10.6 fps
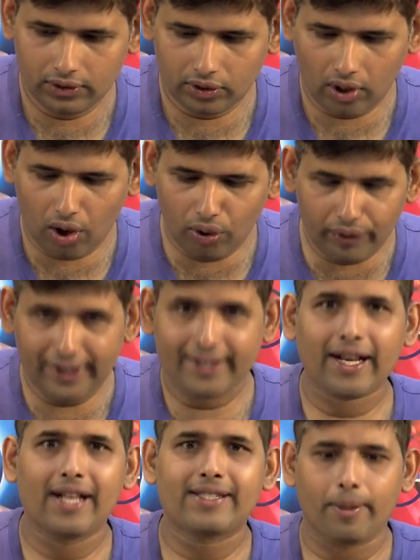So, how do we
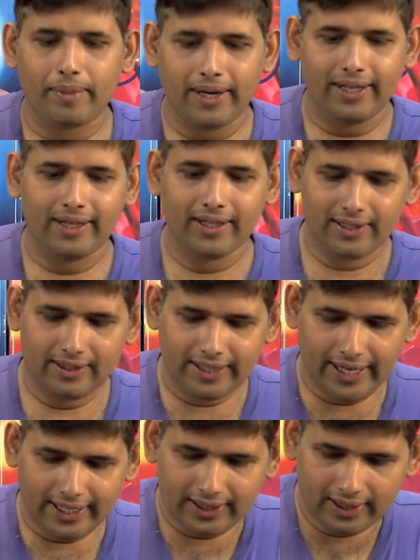tell somebody
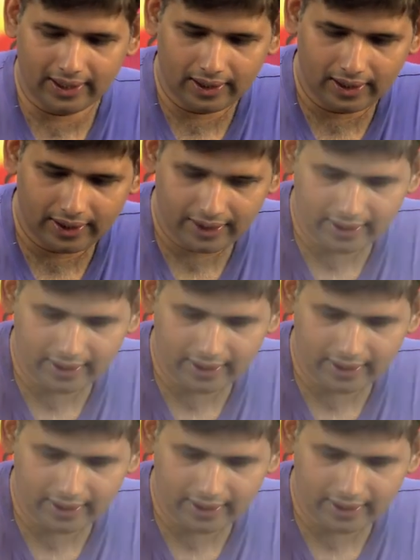that